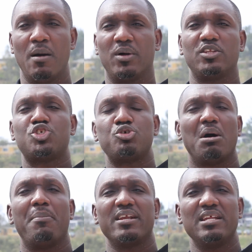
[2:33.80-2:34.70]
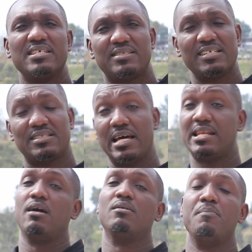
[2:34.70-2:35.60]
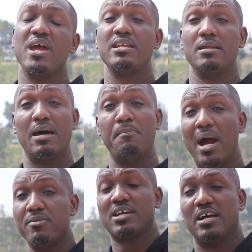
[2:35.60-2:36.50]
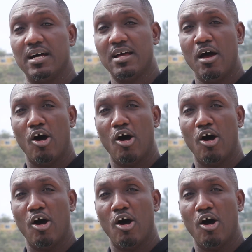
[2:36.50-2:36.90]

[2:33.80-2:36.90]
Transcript: But the truth about it is this, that now made in America,